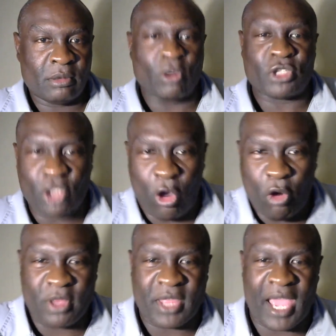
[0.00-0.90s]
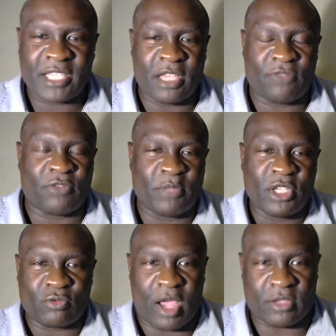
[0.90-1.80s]
Or soul brother, I said from
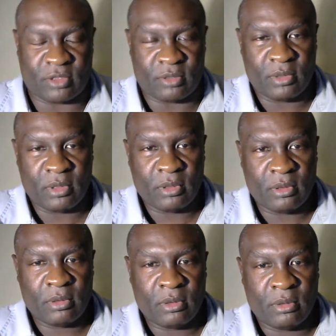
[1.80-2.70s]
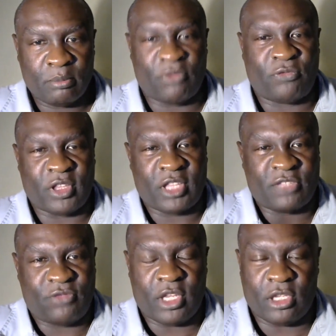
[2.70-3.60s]
this roster. But for
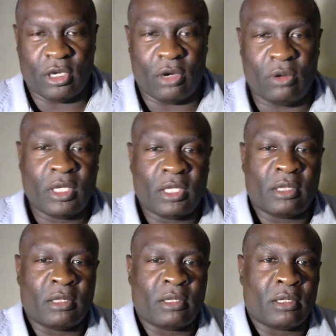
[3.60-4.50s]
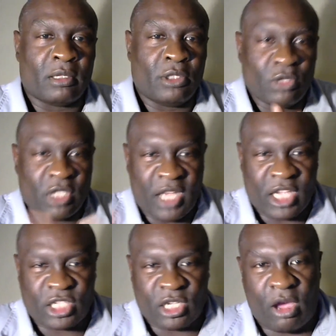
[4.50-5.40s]
this video, use the
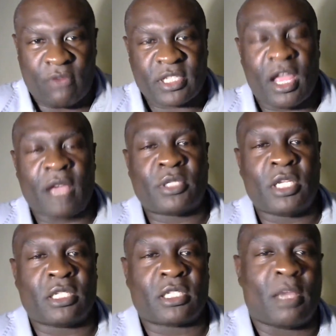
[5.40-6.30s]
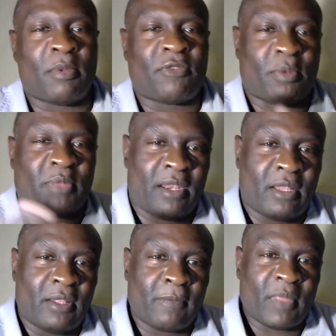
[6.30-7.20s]
Nation of Islam teachings coming from
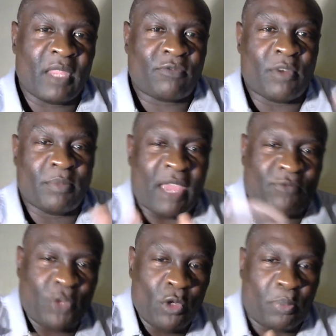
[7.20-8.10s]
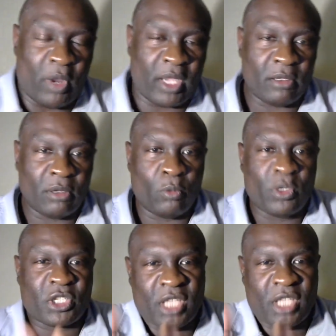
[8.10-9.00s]
that viewpoint,
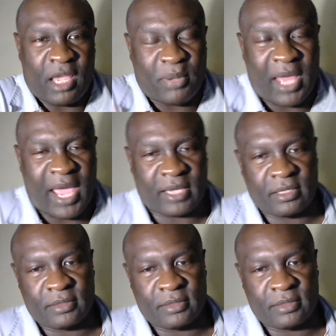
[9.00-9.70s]
we're saying black.